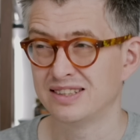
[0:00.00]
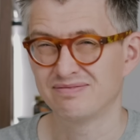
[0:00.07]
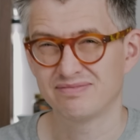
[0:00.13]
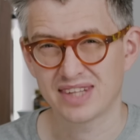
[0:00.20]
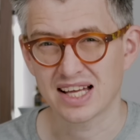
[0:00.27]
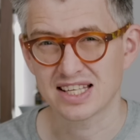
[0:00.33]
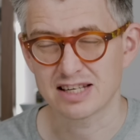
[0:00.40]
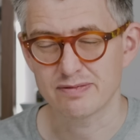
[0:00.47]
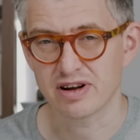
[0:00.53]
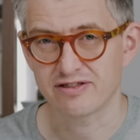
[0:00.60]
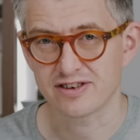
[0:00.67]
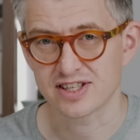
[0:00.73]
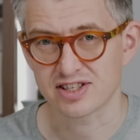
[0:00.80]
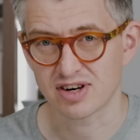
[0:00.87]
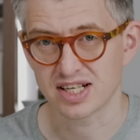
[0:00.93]
That's a bit
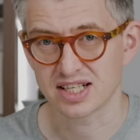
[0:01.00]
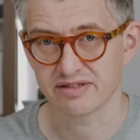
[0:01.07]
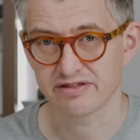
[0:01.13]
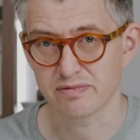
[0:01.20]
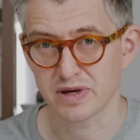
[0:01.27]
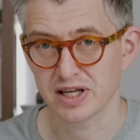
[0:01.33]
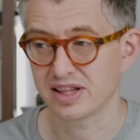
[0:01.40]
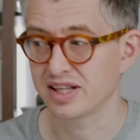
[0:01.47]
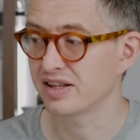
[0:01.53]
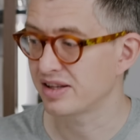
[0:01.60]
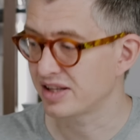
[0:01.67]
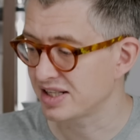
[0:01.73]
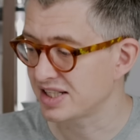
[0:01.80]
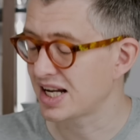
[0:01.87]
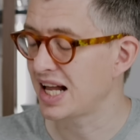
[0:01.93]
frustrating for me.
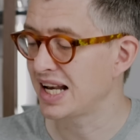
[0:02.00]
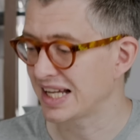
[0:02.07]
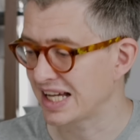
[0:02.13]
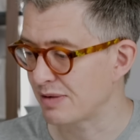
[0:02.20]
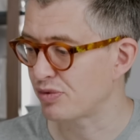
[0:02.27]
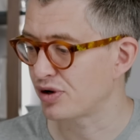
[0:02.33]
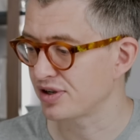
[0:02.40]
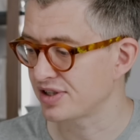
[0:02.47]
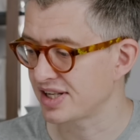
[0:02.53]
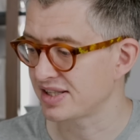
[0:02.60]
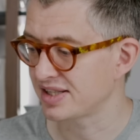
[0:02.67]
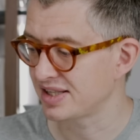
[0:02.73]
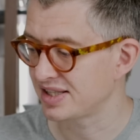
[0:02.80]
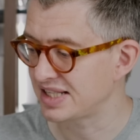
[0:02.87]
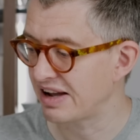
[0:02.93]
The dialing in
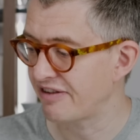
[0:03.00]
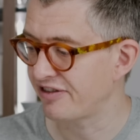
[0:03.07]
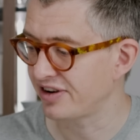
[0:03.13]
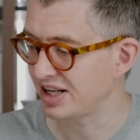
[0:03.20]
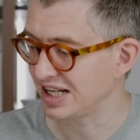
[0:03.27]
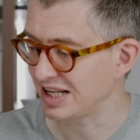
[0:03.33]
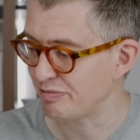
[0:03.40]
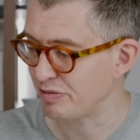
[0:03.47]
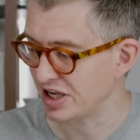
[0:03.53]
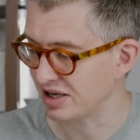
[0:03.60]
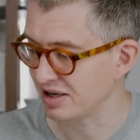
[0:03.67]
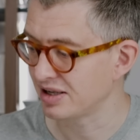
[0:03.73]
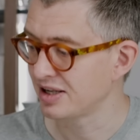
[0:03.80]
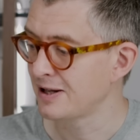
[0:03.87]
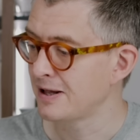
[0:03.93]
process has definitely
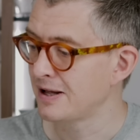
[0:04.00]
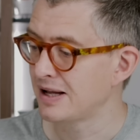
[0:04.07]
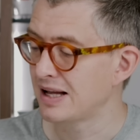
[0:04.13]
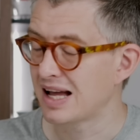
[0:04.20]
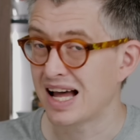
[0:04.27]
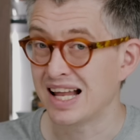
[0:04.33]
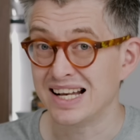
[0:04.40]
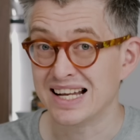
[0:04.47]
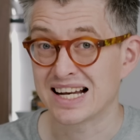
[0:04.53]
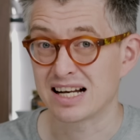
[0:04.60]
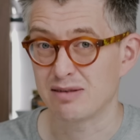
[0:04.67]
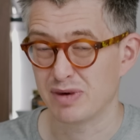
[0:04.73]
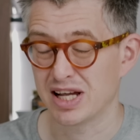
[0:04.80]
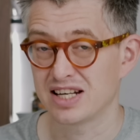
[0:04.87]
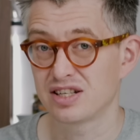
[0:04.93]
been a little
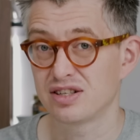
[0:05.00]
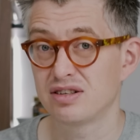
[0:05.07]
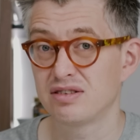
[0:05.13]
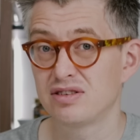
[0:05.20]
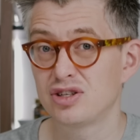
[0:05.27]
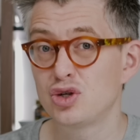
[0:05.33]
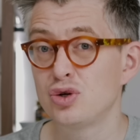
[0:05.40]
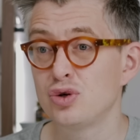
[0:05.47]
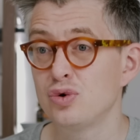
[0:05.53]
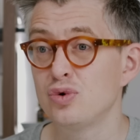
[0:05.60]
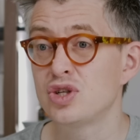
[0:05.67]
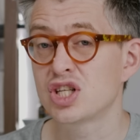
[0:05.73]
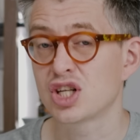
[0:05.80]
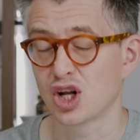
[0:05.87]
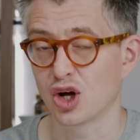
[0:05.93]
bit too
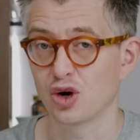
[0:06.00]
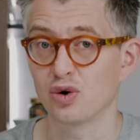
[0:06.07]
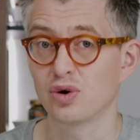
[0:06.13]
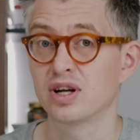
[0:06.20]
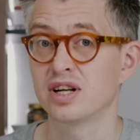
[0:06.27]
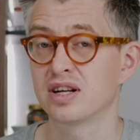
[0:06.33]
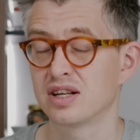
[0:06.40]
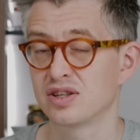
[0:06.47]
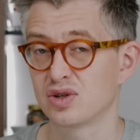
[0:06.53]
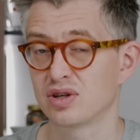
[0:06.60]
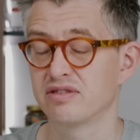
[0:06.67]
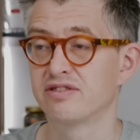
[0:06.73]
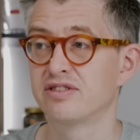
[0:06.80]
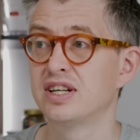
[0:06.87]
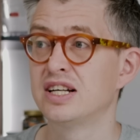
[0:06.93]
slow and sort
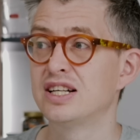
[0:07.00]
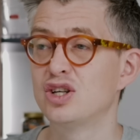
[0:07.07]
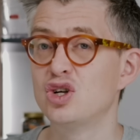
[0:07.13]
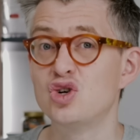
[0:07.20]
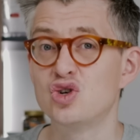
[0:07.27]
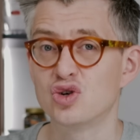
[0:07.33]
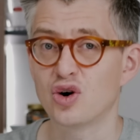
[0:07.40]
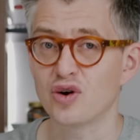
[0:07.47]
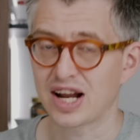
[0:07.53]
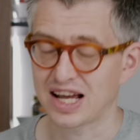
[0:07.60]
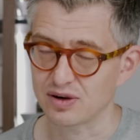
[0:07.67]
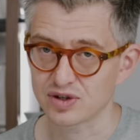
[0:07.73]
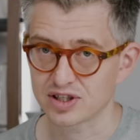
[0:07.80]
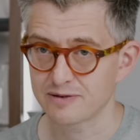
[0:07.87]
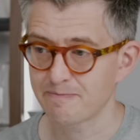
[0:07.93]
of drawn
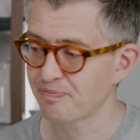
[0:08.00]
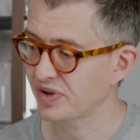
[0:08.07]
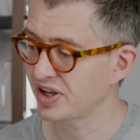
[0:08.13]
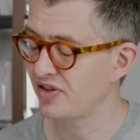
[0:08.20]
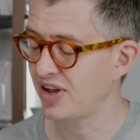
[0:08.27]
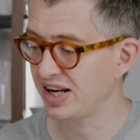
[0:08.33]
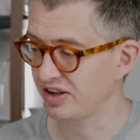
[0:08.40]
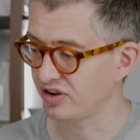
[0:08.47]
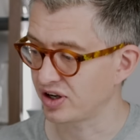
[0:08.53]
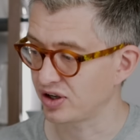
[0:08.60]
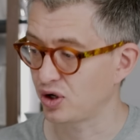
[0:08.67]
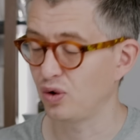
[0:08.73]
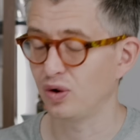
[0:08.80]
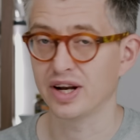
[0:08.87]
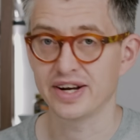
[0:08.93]
out. And then you've got to
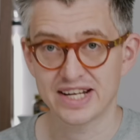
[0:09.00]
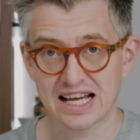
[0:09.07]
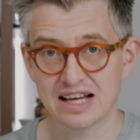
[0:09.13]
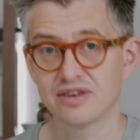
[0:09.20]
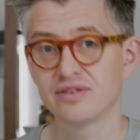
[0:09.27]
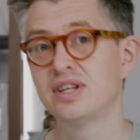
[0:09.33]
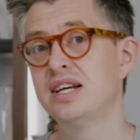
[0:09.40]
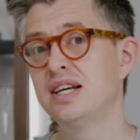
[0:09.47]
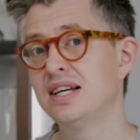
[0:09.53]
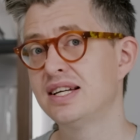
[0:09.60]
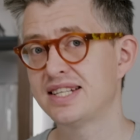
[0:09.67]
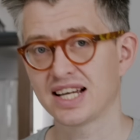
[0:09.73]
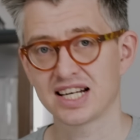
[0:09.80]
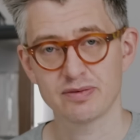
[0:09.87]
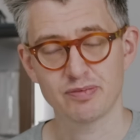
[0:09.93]
cool it down,
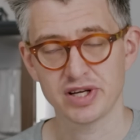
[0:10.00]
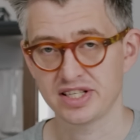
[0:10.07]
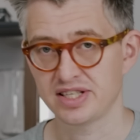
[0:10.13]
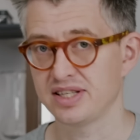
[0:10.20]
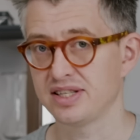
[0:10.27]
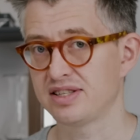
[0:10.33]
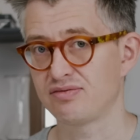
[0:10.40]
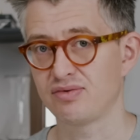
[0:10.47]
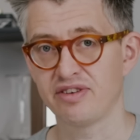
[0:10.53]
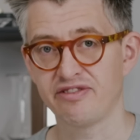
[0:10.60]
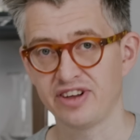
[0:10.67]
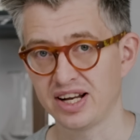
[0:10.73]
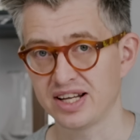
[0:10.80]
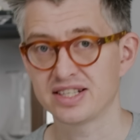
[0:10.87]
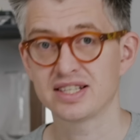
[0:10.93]
take it to pieces,
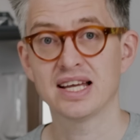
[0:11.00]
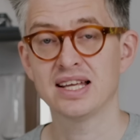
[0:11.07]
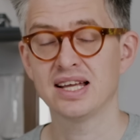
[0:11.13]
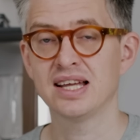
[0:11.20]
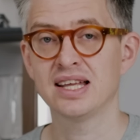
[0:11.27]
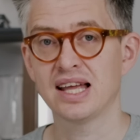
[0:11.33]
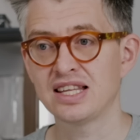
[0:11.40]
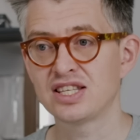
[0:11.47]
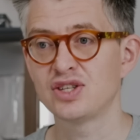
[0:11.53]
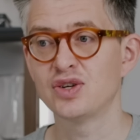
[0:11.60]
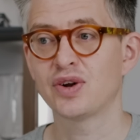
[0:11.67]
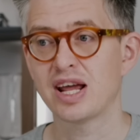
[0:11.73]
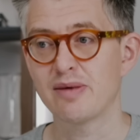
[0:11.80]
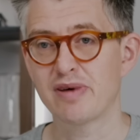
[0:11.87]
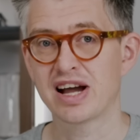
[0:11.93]
refill it. It's
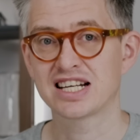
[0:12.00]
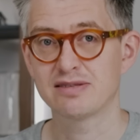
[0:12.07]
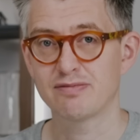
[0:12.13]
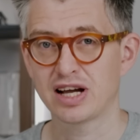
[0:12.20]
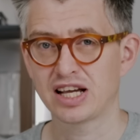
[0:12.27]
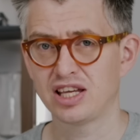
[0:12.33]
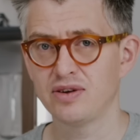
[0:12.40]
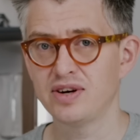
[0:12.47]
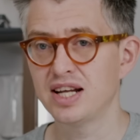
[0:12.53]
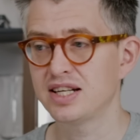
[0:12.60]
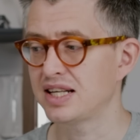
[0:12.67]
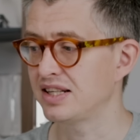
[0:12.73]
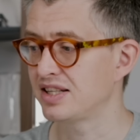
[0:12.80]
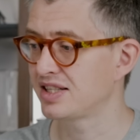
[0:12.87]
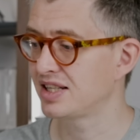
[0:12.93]
not a back-to-back unit,
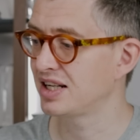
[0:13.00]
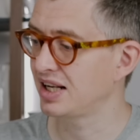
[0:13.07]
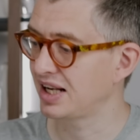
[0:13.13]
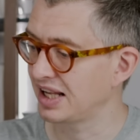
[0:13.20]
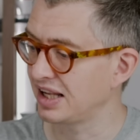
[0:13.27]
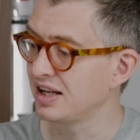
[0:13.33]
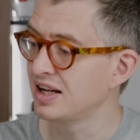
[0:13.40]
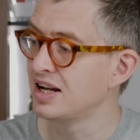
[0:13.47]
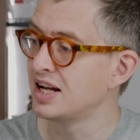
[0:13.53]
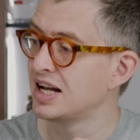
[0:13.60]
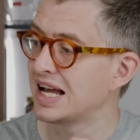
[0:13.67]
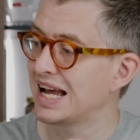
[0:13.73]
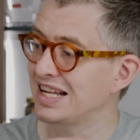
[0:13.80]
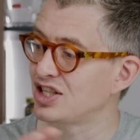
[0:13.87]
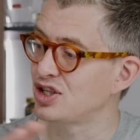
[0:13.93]
and certainly
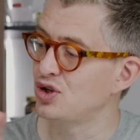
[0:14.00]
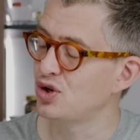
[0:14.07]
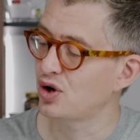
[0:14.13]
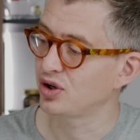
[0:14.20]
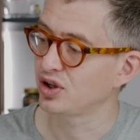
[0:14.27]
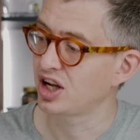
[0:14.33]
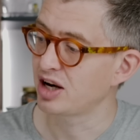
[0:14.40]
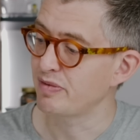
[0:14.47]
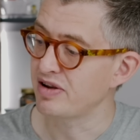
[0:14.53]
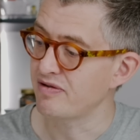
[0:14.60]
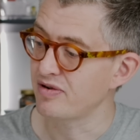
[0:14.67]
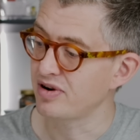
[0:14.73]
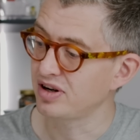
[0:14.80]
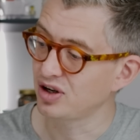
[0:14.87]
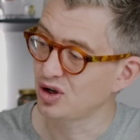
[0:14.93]
it's not going to be
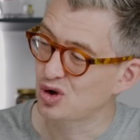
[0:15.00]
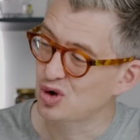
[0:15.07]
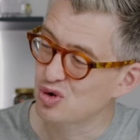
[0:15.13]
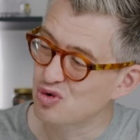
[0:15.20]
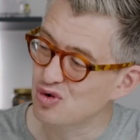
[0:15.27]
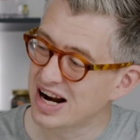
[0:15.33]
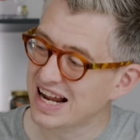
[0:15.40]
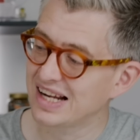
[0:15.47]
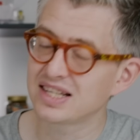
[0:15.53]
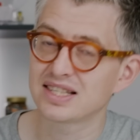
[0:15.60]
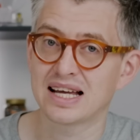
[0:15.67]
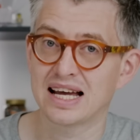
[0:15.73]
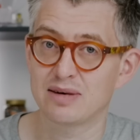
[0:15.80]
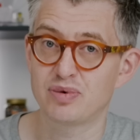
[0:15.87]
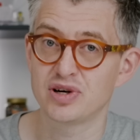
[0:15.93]
great
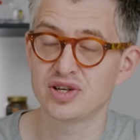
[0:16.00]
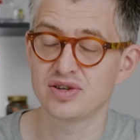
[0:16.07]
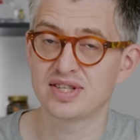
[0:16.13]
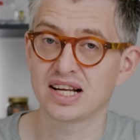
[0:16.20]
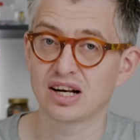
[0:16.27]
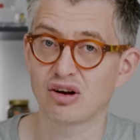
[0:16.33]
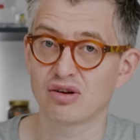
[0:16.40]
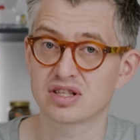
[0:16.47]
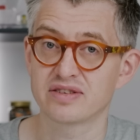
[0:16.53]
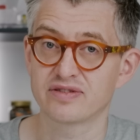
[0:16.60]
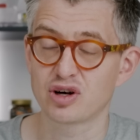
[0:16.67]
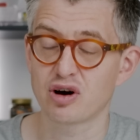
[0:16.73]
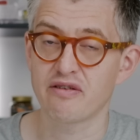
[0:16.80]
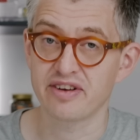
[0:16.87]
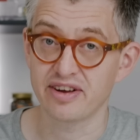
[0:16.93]
at producing lots of
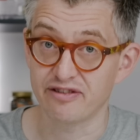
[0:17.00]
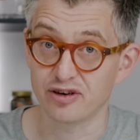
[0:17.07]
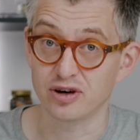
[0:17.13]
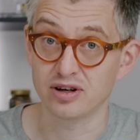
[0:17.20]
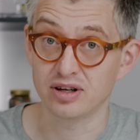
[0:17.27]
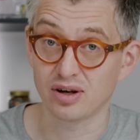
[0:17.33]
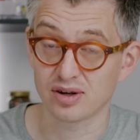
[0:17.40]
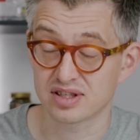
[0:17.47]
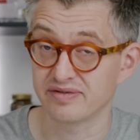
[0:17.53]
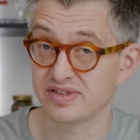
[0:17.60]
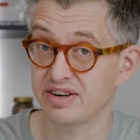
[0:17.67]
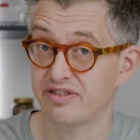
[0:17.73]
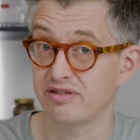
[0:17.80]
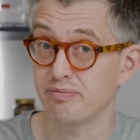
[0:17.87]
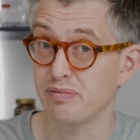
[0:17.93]
coffee for lots of
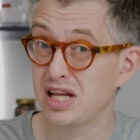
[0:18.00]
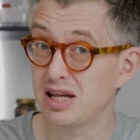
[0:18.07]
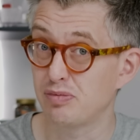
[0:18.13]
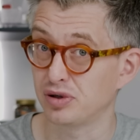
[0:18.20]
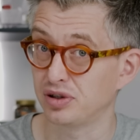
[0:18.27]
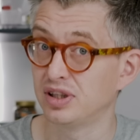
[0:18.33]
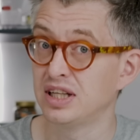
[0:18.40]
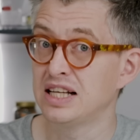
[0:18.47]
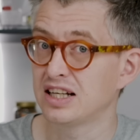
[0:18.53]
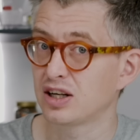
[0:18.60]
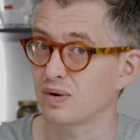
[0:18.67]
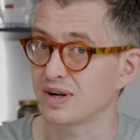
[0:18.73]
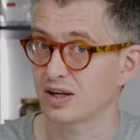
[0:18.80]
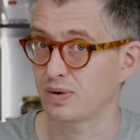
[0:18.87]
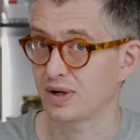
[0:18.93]
different people
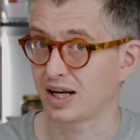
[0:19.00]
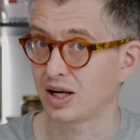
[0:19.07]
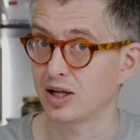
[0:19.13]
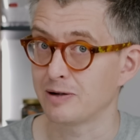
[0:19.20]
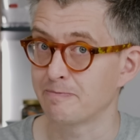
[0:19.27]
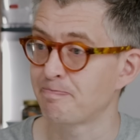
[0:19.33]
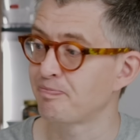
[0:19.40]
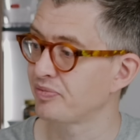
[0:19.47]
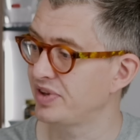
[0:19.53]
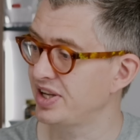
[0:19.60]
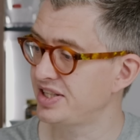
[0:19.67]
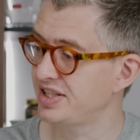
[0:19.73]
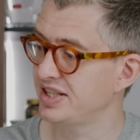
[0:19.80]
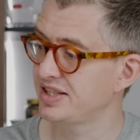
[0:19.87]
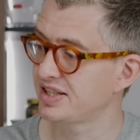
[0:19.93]
quite quickly.
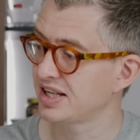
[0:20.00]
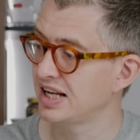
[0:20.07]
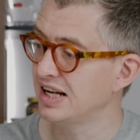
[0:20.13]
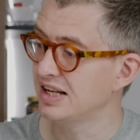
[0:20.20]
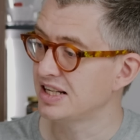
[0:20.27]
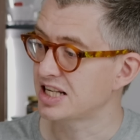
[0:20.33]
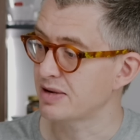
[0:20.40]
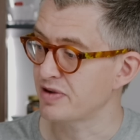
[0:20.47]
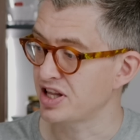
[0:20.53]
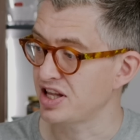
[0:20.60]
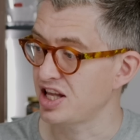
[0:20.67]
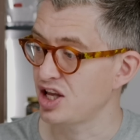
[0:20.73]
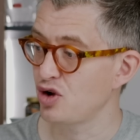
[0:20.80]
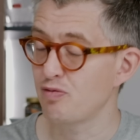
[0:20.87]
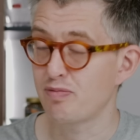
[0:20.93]
This is something that
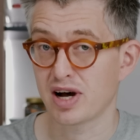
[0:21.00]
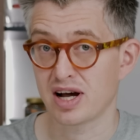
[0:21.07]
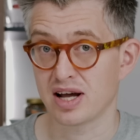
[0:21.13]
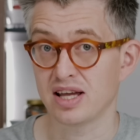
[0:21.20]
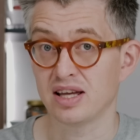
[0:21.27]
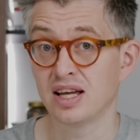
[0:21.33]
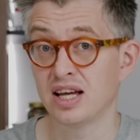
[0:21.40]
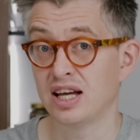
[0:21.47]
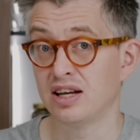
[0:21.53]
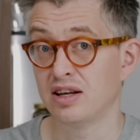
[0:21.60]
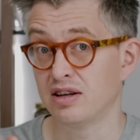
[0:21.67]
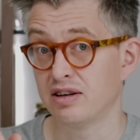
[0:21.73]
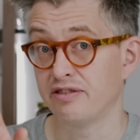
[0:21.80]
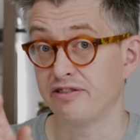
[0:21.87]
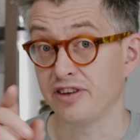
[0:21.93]
you buy
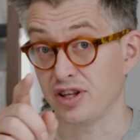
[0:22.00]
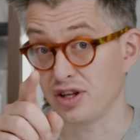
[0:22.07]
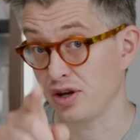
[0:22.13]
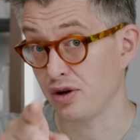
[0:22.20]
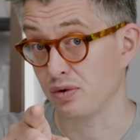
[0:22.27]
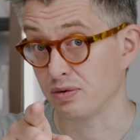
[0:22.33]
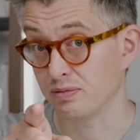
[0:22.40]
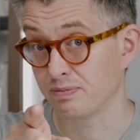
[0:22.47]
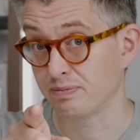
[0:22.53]
for you.